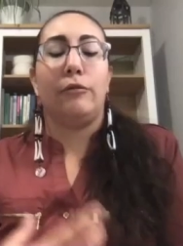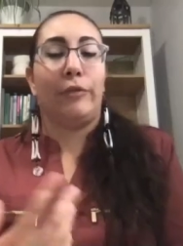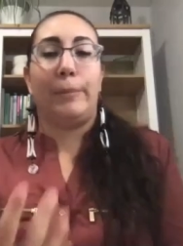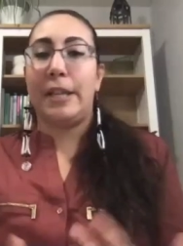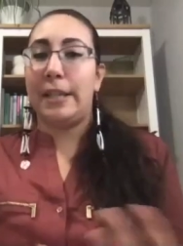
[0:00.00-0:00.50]

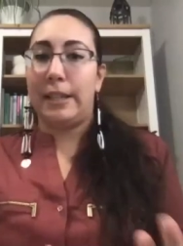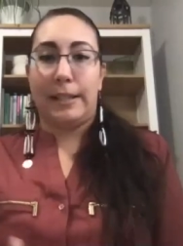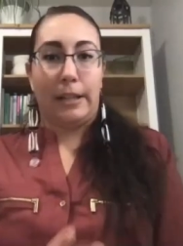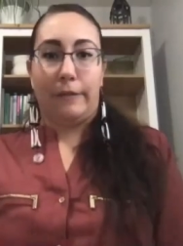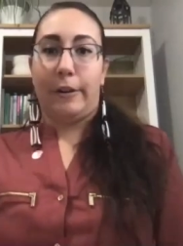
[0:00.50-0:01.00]
repeat
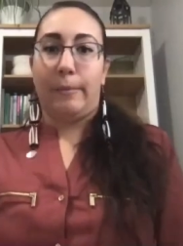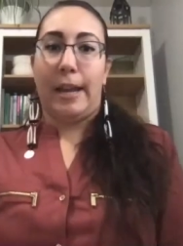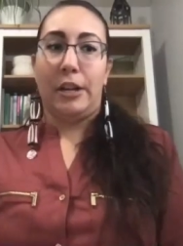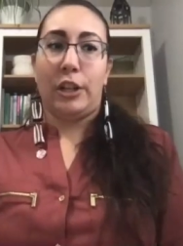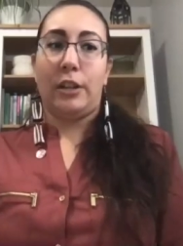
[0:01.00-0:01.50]
this
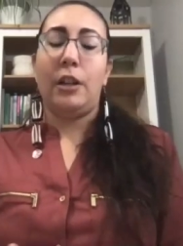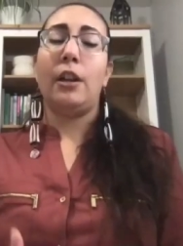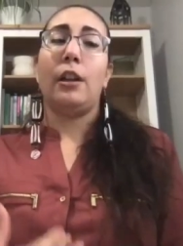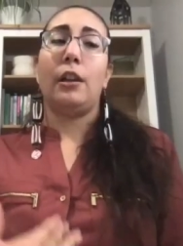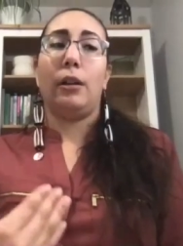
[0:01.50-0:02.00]
information
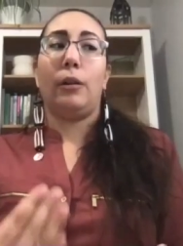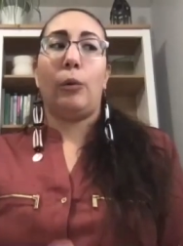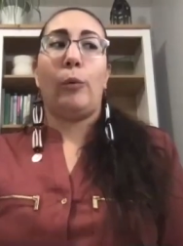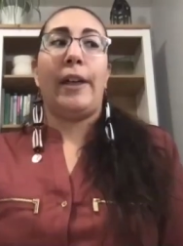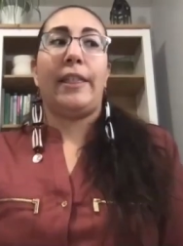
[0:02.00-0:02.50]

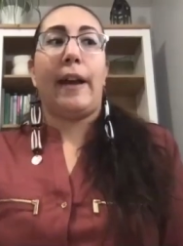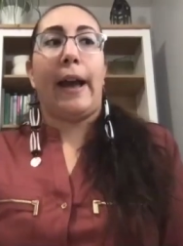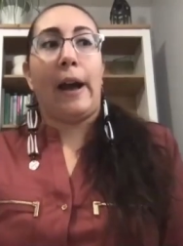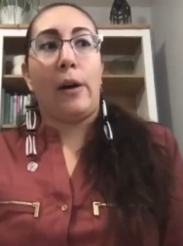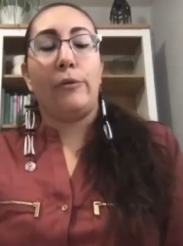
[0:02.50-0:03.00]

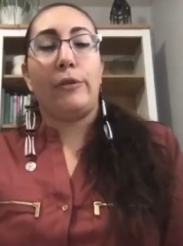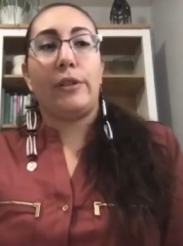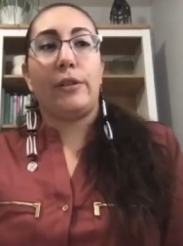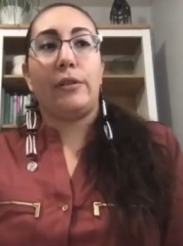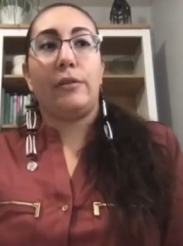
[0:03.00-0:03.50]
without
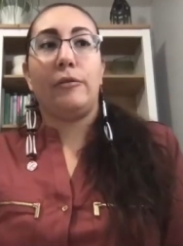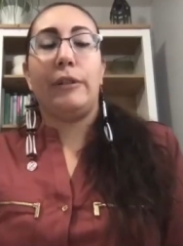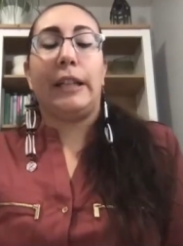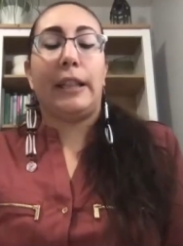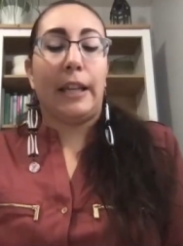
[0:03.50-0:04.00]

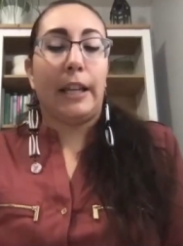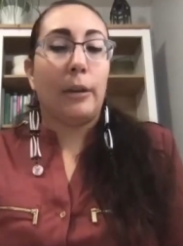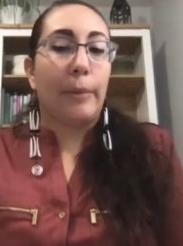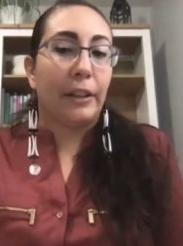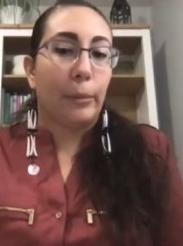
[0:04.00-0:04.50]
really thinking
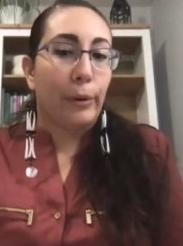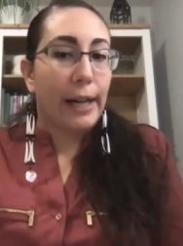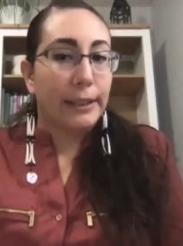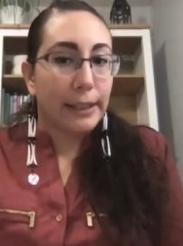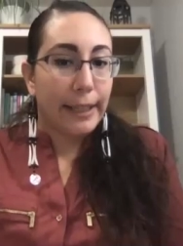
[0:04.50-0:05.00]
about the
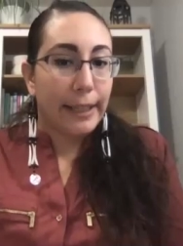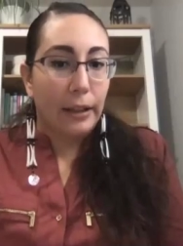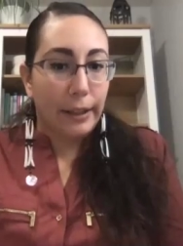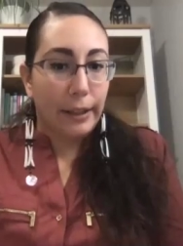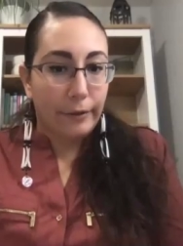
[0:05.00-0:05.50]

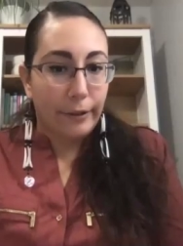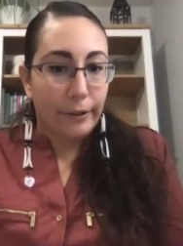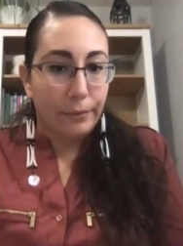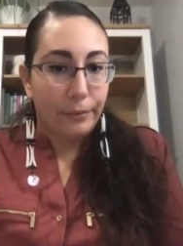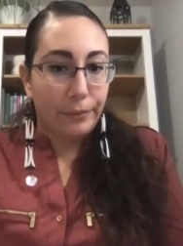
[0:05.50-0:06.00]
practicality of
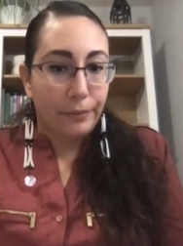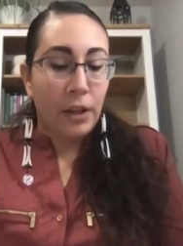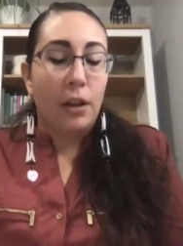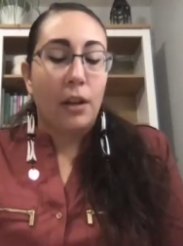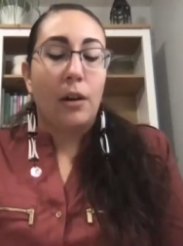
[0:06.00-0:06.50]
it.
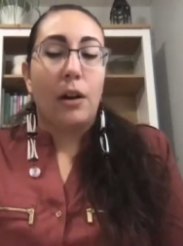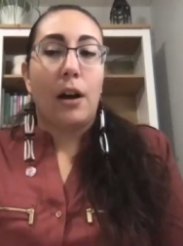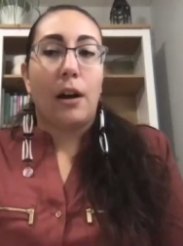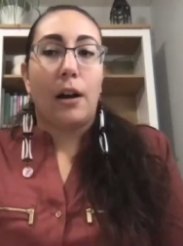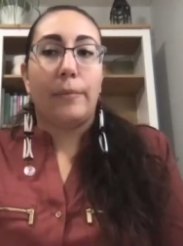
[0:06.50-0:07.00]

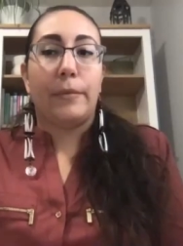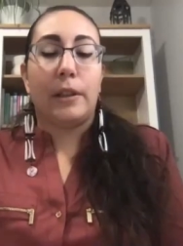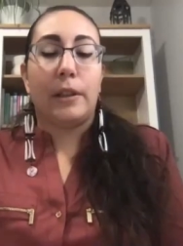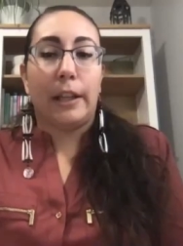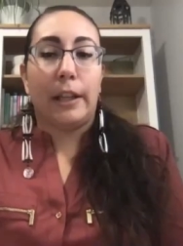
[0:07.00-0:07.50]
Um,
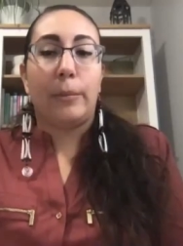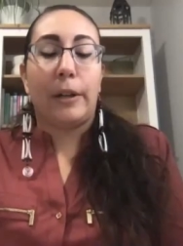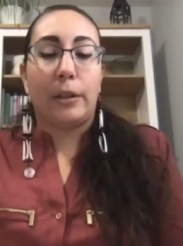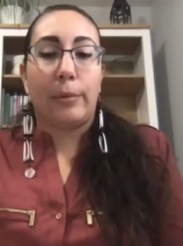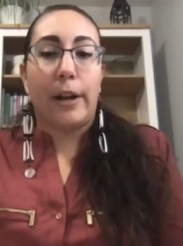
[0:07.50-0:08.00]
thinking
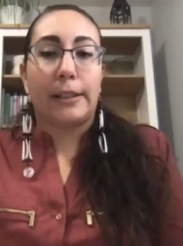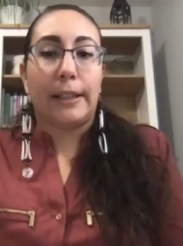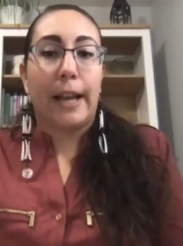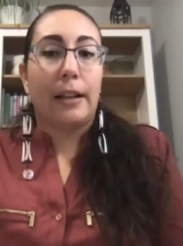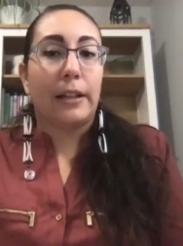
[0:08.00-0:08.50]
about the
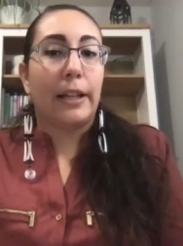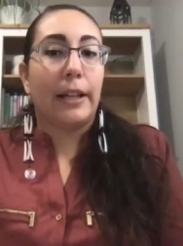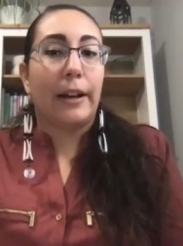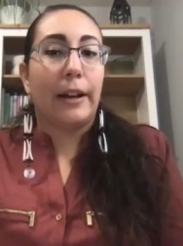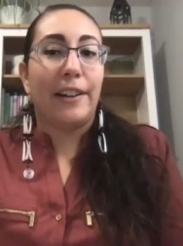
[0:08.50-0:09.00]

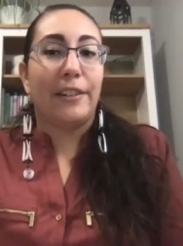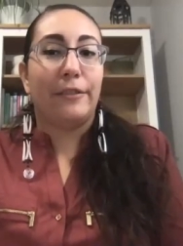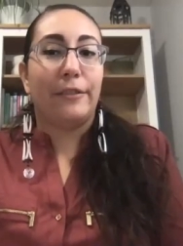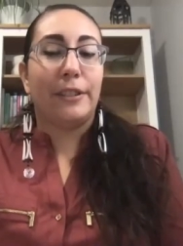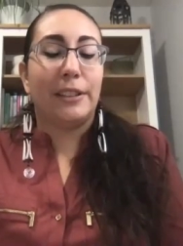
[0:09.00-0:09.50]
practicality of
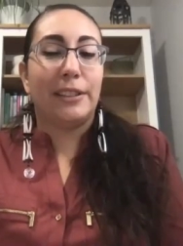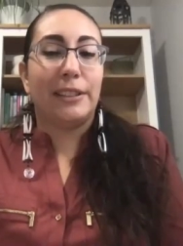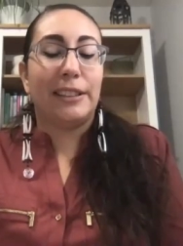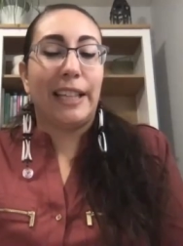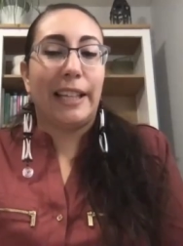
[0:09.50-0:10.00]

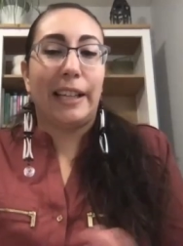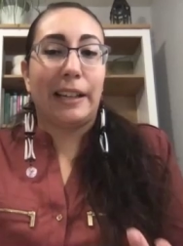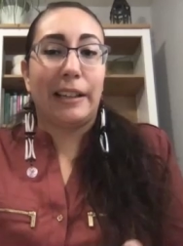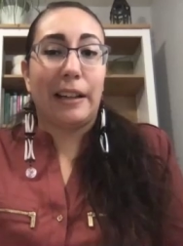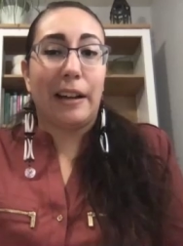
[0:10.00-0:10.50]

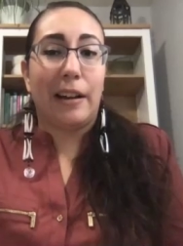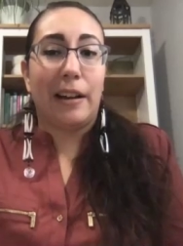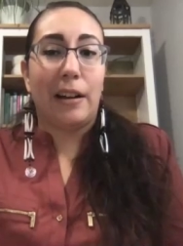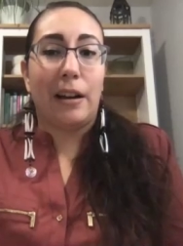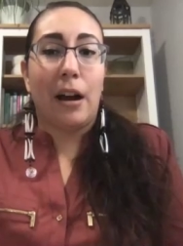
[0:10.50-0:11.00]
taking
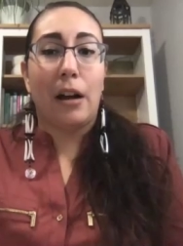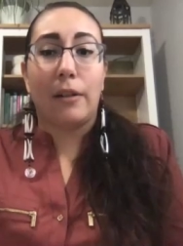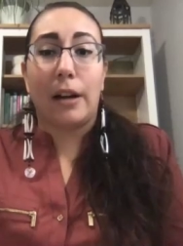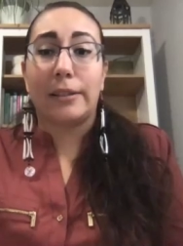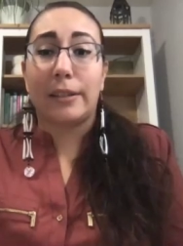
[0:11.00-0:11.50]
hot
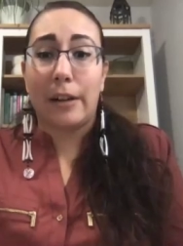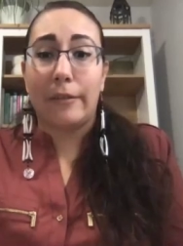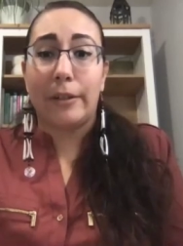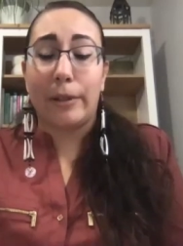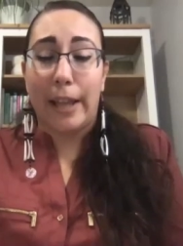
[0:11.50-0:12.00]
rocks
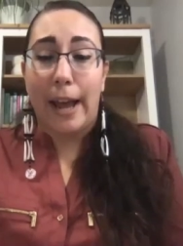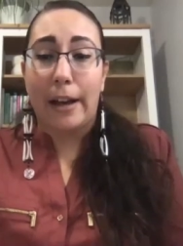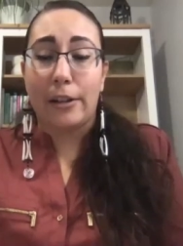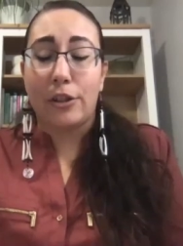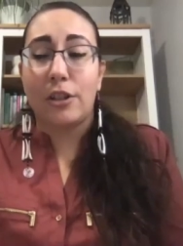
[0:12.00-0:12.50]
covered with
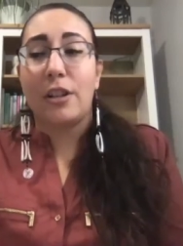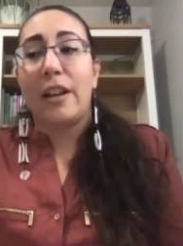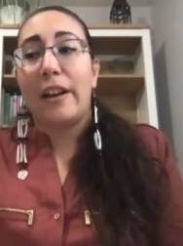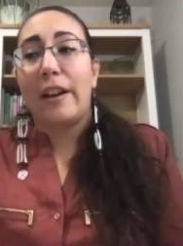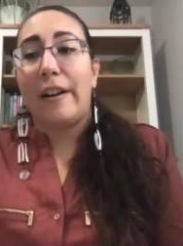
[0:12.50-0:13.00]
ash,
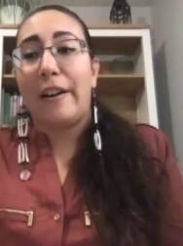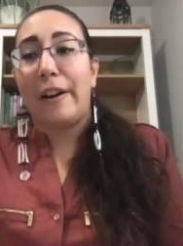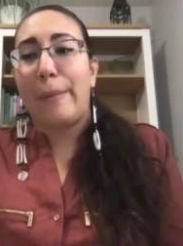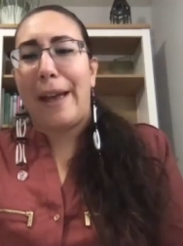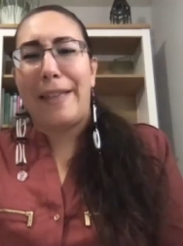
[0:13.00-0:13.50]

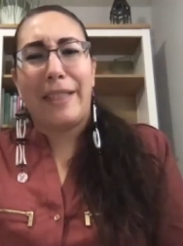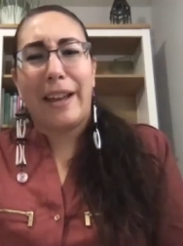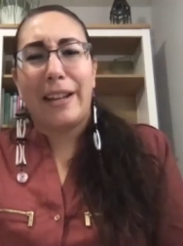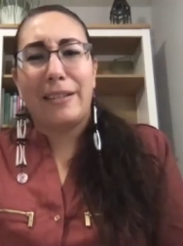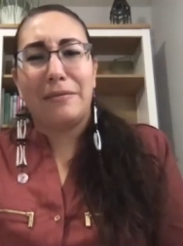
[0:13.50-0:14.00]
um, and
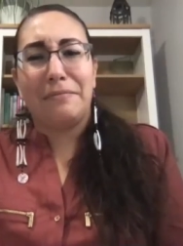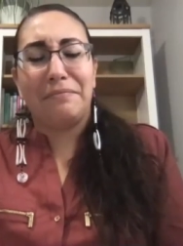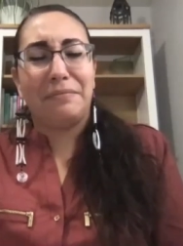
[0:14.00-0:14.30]
then